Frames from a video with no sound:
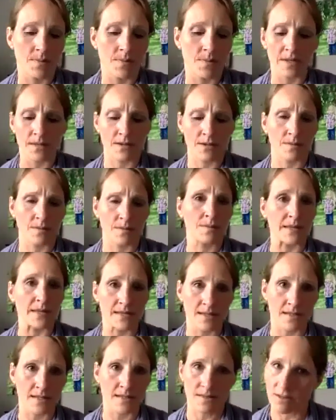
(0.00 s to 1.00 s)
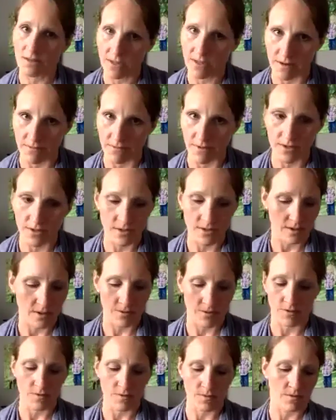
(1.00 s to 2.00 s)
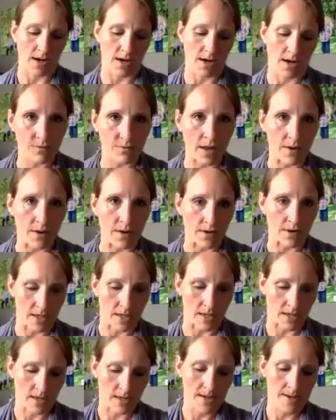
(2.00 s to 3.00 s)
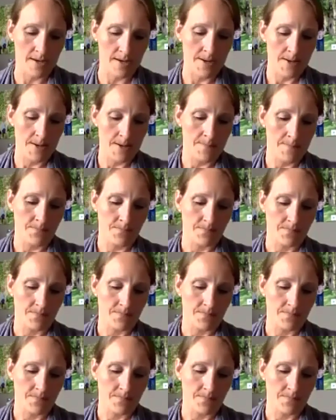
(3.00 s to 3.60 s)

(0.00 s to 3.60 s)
but your basics are covered if you've got coconut flour,